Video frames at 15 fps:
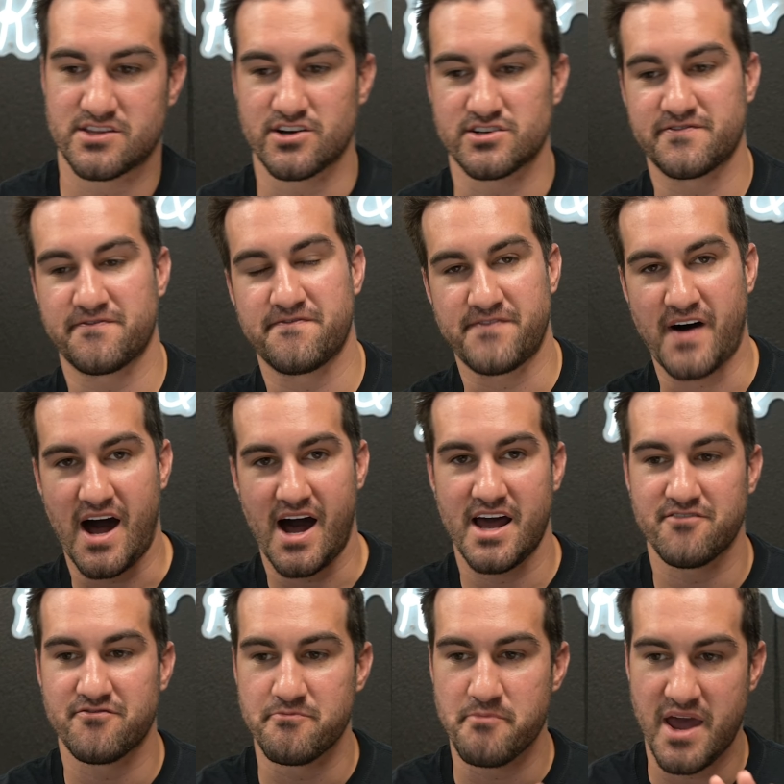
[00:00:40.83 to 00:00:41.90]
There's
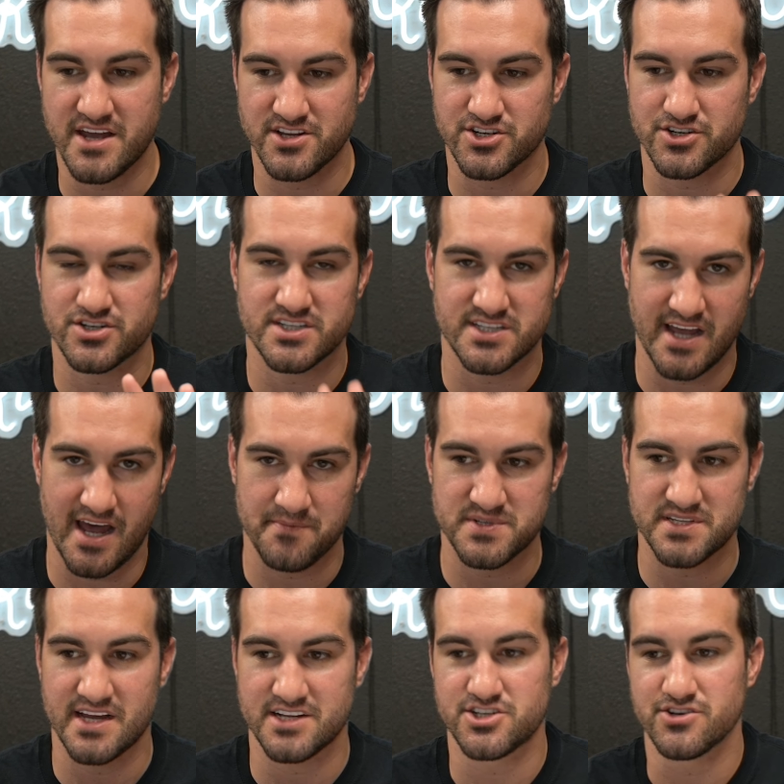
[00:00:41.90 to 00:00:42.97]
5 major steps
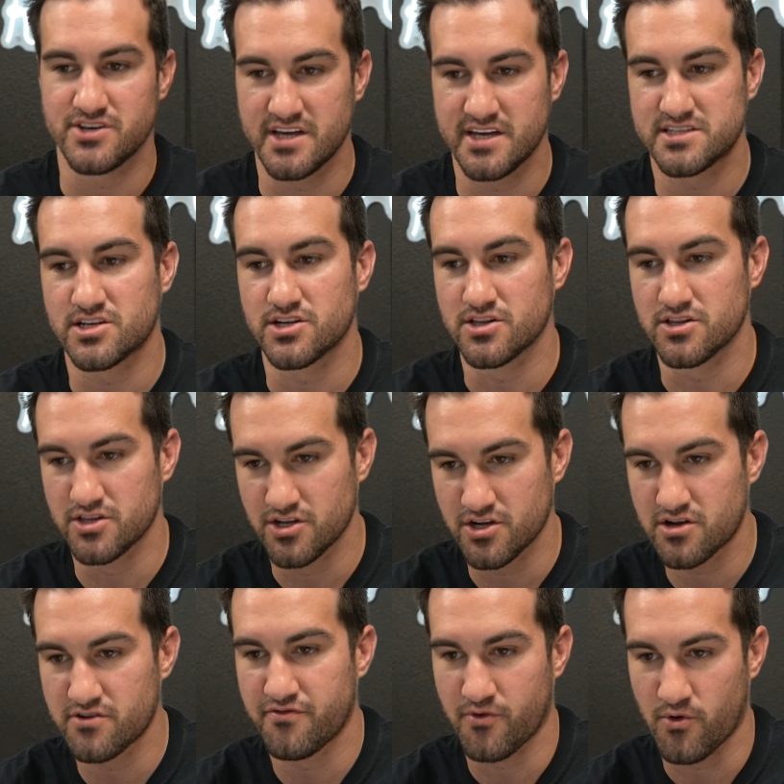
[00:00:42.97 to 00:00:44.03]
that you need to
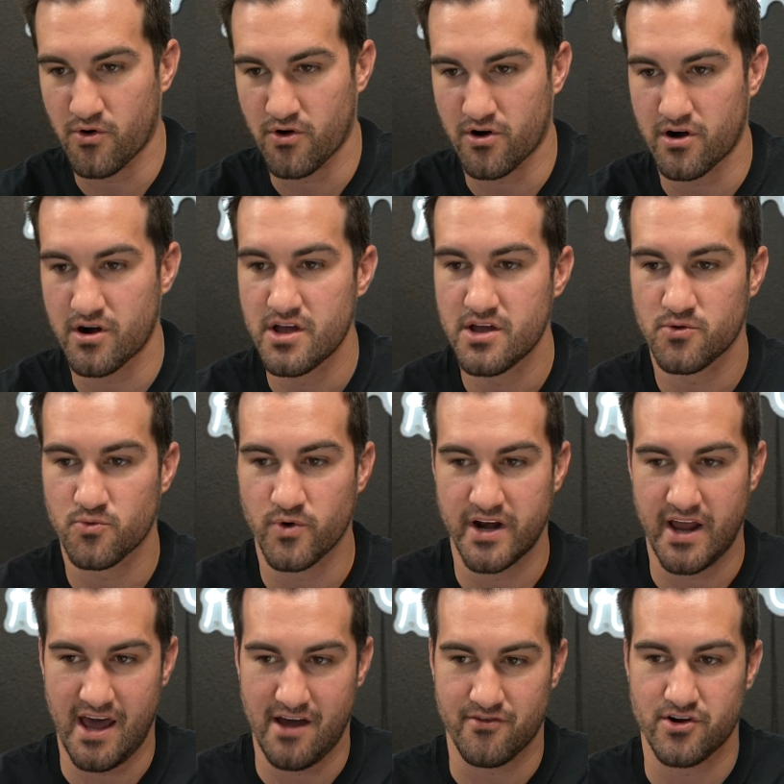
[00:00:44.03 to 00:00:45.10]
look for
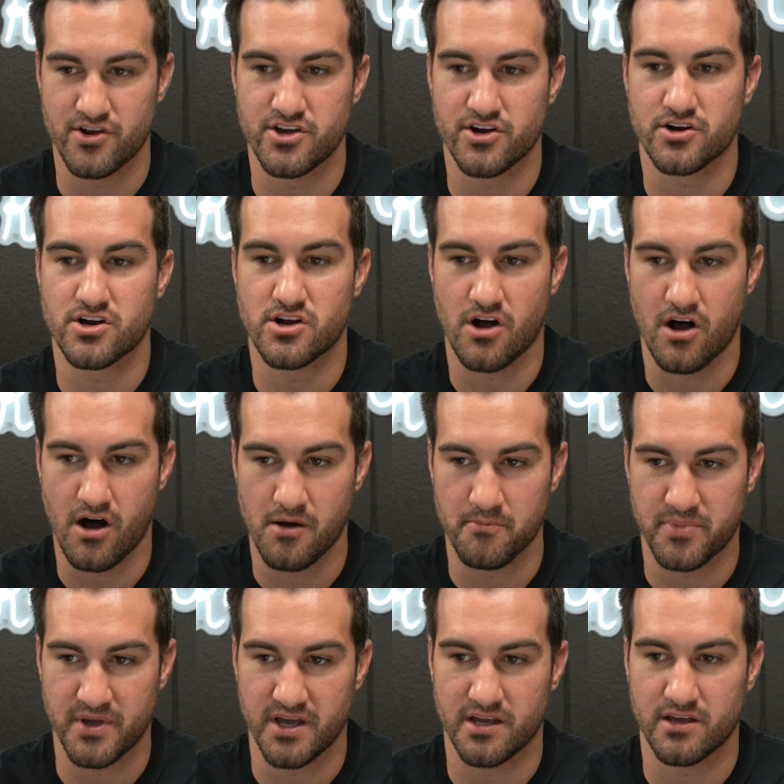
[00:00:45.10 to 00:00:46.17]
whenever you're
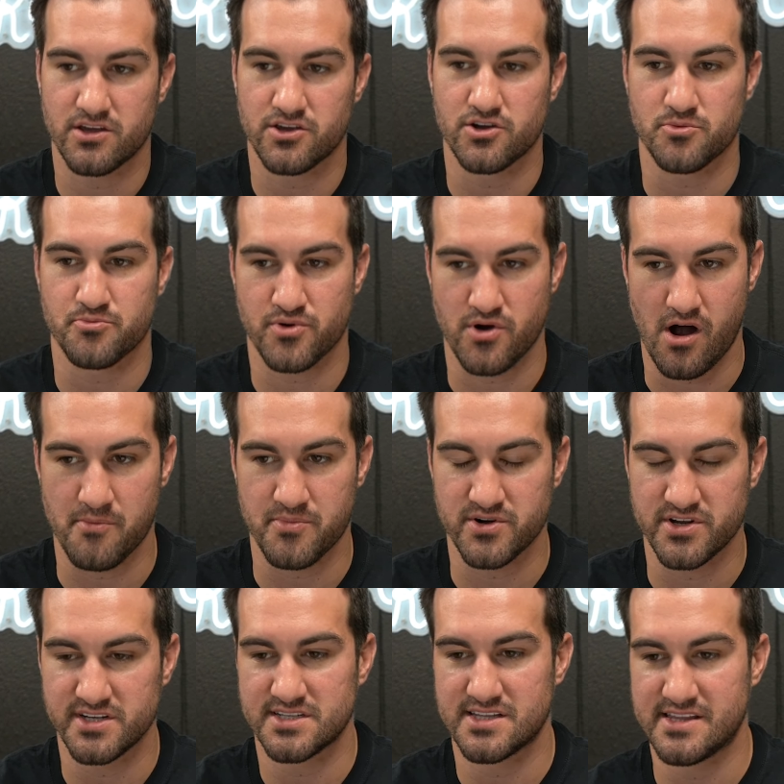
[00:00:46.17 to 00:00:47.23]
comping your
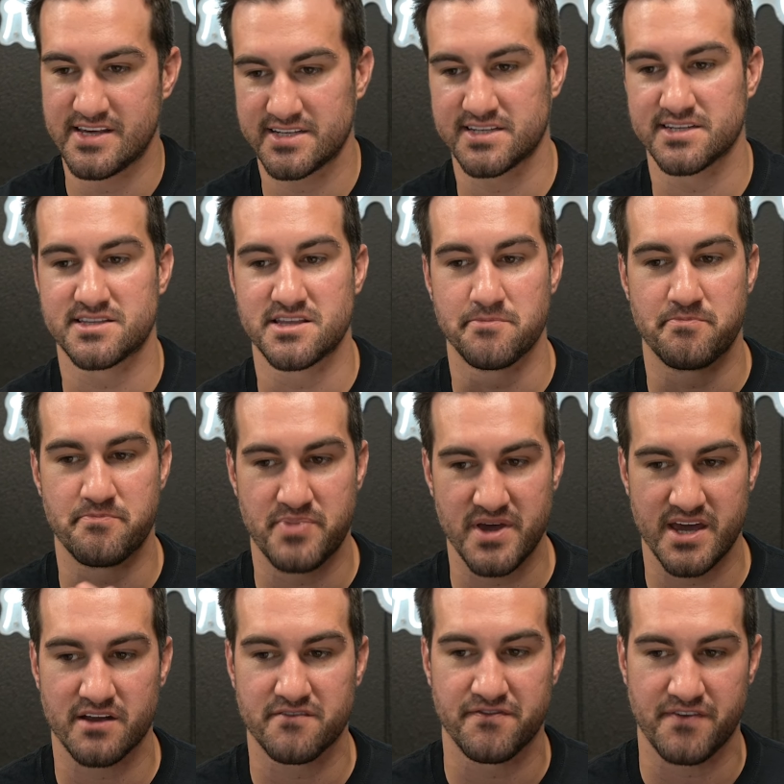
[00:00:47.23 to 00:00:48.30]
properties. This is the
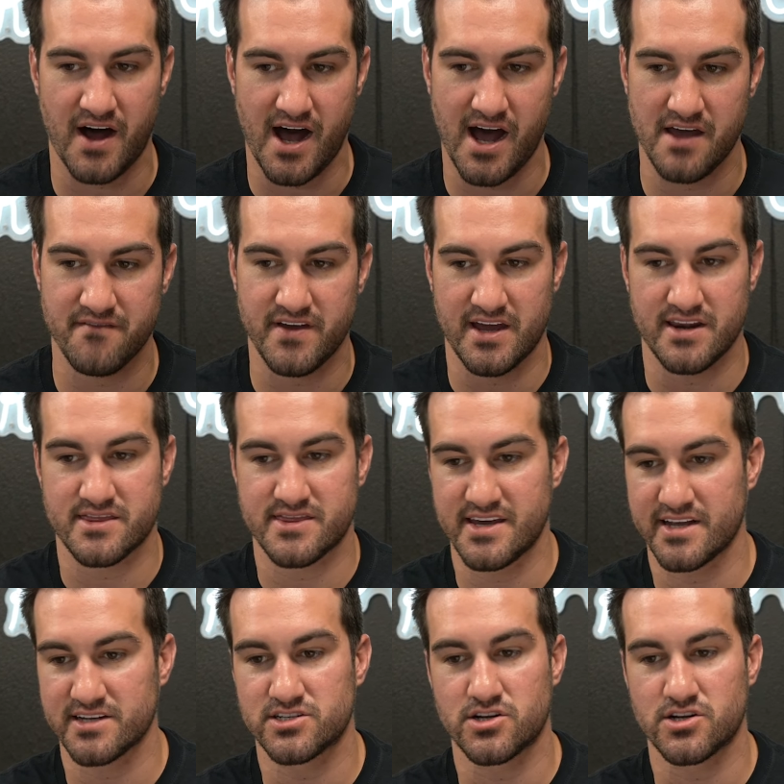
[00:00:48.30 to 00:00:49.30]
big 5 and things